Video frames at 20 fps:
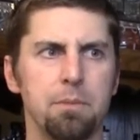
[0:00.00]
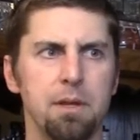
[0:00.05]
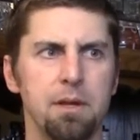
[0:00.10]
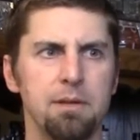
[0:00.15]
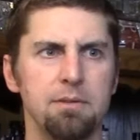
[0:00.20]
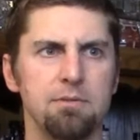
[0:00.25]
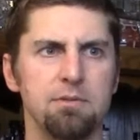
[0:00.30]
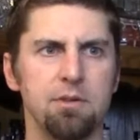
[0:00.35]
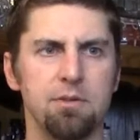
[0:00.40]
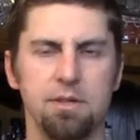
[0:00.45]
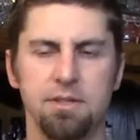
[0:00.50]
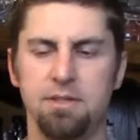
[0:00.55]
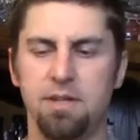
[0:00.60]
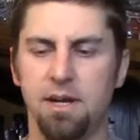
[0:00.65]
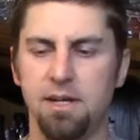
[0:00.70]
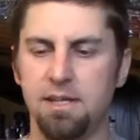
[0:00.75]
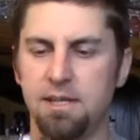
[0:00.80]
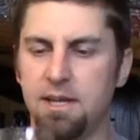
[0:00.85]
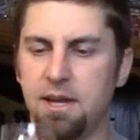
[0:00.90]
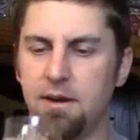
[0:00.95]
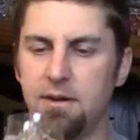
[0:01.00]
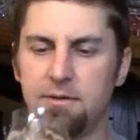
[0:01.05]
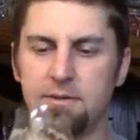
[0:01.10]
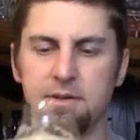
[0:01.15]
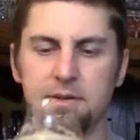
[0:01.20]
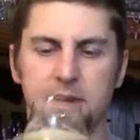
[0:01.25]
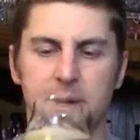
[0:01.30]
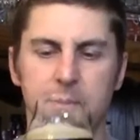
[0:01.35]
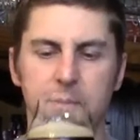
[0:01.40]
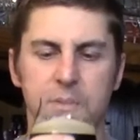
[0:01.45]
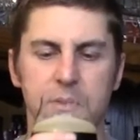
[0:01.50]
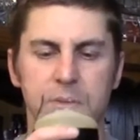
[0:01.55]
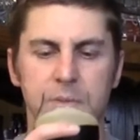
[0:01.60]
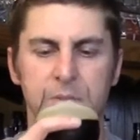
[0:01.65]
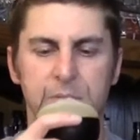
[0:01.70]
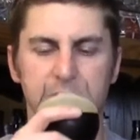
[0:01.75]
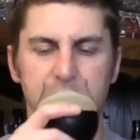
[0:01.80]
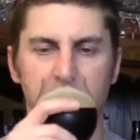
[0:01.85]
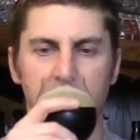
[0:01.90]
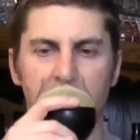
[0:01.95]
sort of nutty character coming
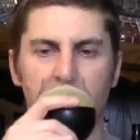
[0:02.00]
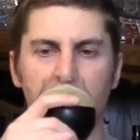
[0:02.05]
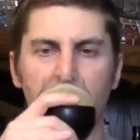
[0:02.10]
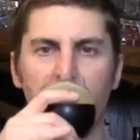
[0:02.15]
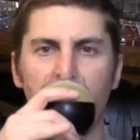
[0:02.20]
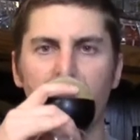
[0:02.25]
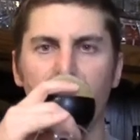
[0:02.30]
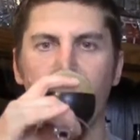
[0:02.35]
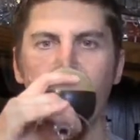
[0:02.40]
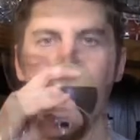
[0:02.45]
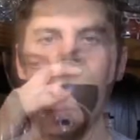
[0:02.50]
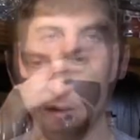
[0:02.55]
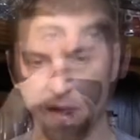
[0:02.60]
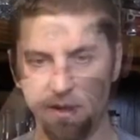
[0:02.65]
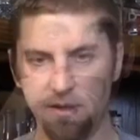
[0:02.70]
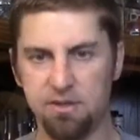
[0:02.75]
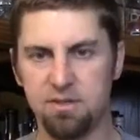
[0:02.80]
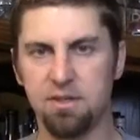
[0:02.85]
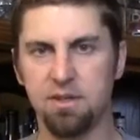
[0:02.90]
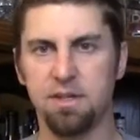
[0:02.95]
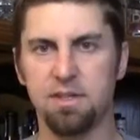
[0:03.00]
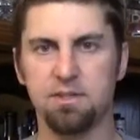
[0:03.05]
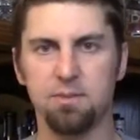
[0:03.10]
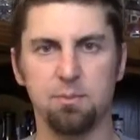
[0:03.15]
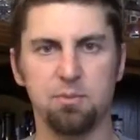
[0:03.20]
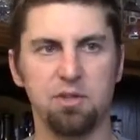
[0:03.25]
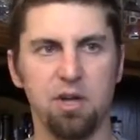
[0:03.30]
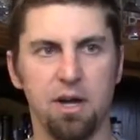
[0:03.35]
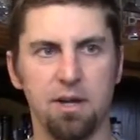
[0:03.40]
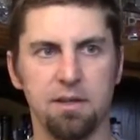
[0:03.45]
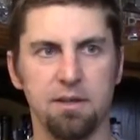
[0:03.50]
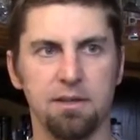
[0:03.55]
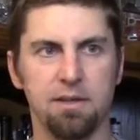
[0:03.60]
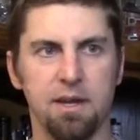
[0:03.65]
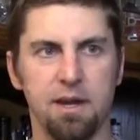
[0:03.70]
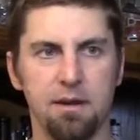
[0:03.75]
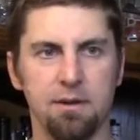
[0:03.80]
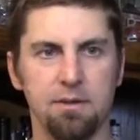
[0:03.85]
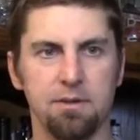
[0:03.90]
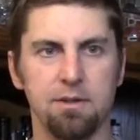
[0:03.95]
through as well. You still get some chocolate
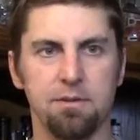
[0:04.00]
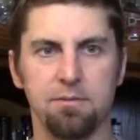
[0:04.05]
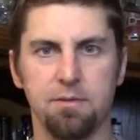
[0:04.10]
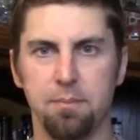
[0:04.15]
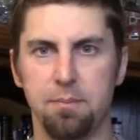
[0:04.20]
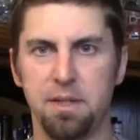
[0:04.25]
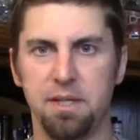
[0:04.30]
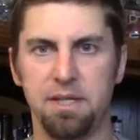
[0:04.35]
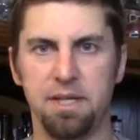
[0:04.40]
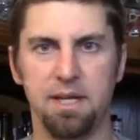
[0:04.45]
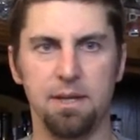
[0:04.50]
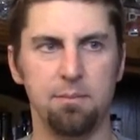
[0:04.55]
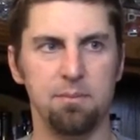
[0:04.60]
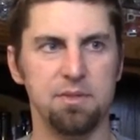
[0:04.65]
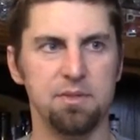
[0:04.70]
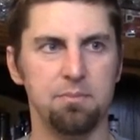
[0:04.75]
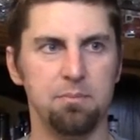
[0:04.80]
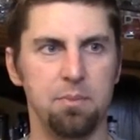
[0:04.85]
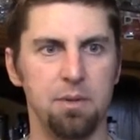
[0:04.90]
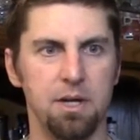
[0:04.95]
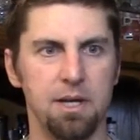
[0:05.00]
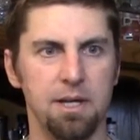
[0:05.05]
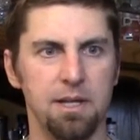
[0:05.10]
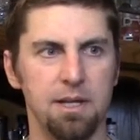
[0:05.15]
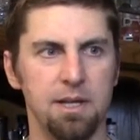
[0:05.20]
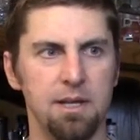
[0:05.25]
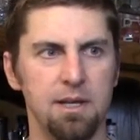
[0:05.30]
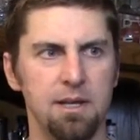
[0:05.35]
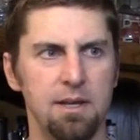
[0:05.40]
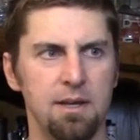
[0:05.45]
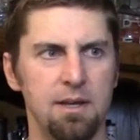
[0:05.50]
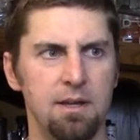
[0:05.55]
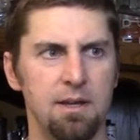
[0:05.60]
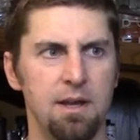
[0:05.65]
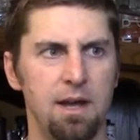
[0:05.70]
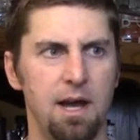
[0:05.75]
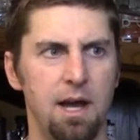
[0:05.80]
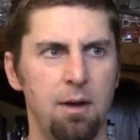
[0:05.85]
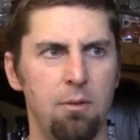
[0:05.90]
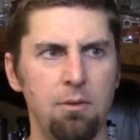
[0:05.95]
character from the nibs, but
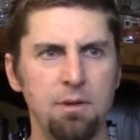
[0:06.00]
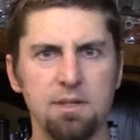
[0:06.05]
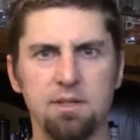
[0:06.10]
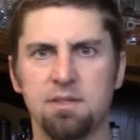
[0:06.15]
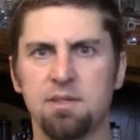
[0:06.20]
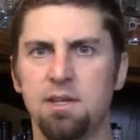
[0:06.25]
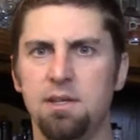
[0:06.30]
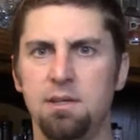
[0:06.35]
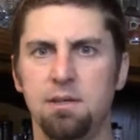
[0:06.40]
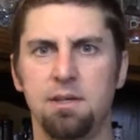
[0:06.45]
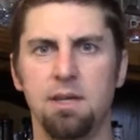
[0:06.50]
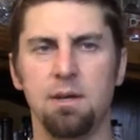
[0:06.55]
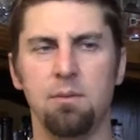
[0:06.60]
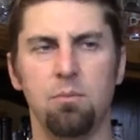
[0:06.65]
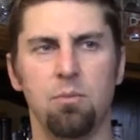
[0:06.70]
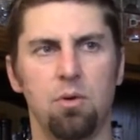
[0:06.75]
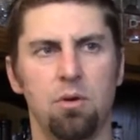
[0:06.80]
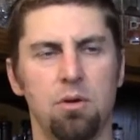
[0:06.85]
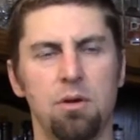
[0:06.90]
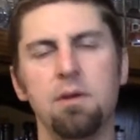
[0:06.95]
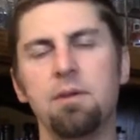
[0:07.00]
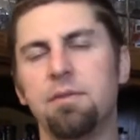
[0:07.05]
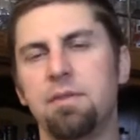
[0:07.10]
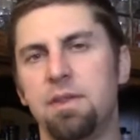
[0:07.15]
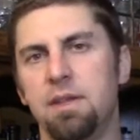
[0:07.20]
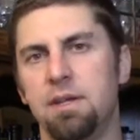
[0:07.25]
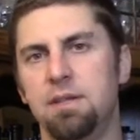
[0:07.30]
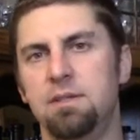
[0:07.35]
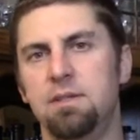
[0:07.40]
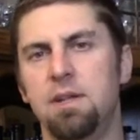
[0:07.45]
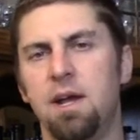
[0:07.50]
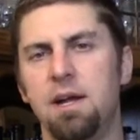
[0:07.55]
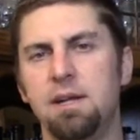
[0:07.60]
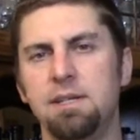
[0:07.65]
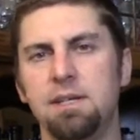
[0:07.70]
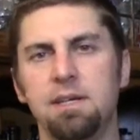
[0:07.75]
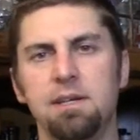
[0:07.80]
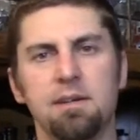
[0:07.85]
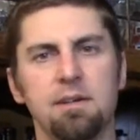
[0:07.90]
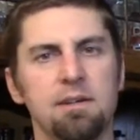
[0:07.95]
I want to say you get more of the
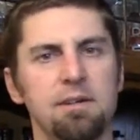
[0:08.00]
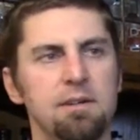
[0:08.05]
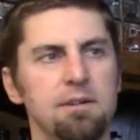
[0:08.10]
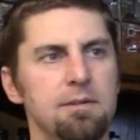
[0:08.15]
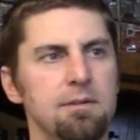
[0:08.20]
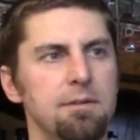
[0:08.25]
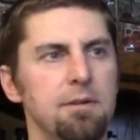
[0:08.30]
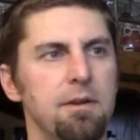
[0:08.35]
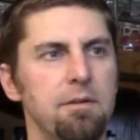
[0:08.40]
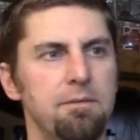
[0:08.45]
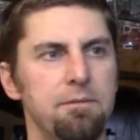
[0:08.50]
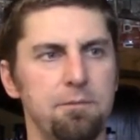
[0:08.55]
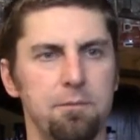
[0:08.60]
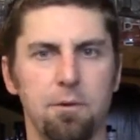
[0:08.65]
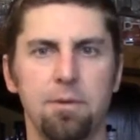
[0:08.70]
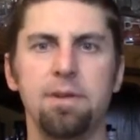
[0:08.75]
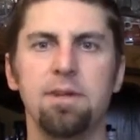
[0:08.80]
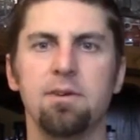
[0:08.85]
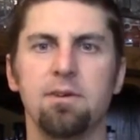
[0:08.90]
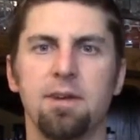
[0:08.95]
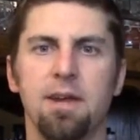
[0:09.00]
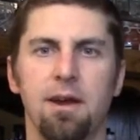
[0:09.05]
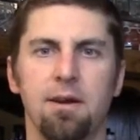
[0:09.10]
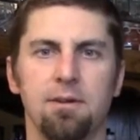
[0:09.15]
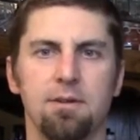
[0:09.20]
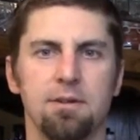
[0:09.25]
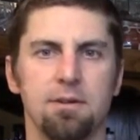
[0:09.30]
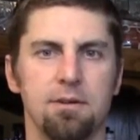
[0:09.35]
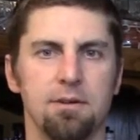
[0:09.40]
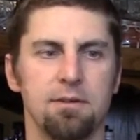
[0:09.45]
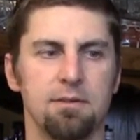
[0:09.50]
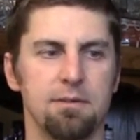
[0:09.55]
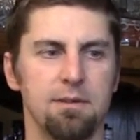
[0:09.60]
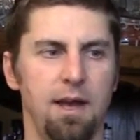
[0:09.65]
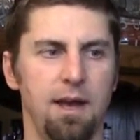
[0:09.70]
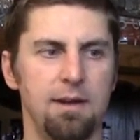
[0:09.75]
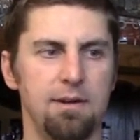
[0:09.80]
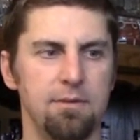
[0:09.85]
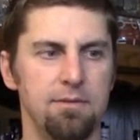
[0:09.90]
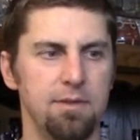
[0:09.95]
nuttier, fruitier character
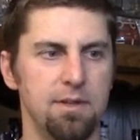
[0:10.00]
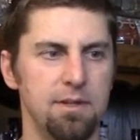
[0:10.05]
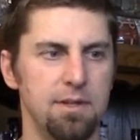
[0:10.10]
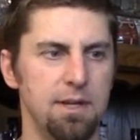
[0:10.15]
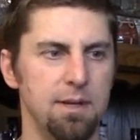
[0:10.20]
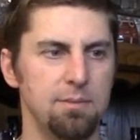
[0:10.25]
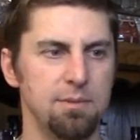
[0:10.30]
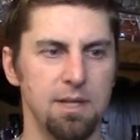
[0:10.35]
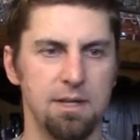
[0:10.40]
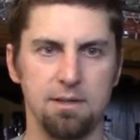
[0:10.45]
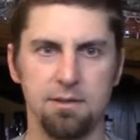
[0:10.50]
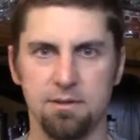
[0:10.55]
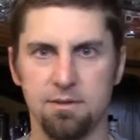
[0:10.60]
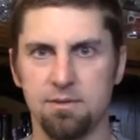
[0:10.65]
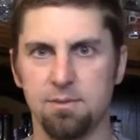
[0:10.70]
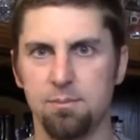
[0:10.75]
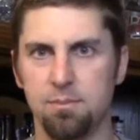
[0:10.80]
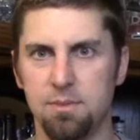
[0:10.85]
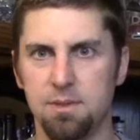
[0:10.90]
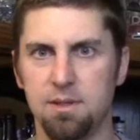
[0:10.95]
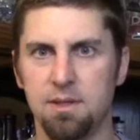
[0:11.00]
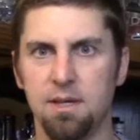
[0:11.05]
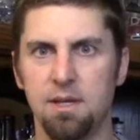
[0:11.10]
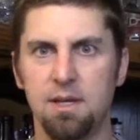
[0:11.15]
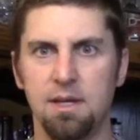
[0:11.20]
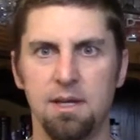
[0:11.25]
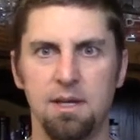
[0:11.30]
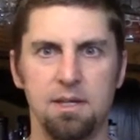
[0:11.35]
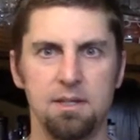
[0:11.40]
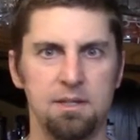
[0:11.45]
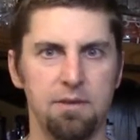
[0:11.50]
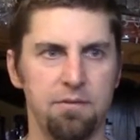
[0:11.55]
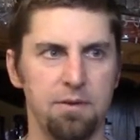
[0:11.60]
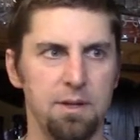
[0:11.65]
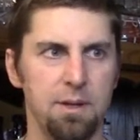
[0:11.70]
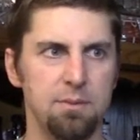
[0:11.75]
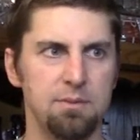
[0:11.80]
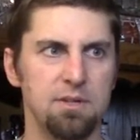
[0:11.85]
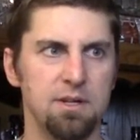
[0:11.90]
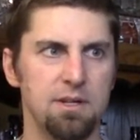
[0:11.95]
out of the nibs. I know some different
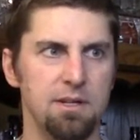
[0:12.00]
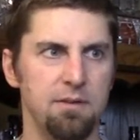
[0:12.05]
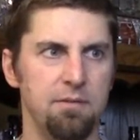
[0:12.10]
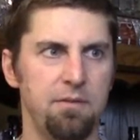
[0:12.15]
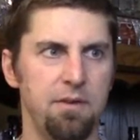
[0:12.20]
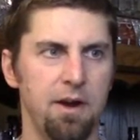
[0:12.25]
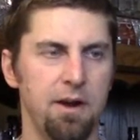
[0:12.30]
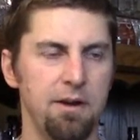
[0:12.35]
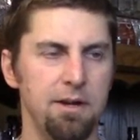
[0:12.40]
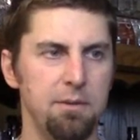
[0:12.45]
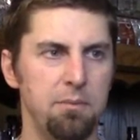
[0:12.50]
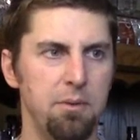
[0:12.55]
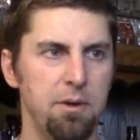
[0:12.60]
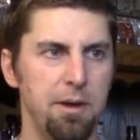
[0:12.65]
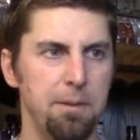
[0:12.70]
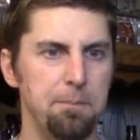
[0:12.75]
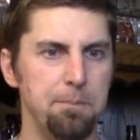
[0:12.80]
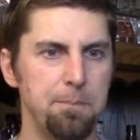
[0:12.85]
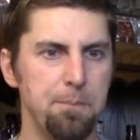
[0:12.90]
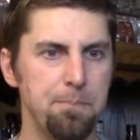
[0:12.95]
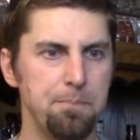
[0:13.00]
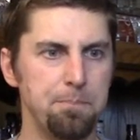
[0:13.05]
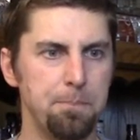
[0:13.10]
nibs are going to vary, but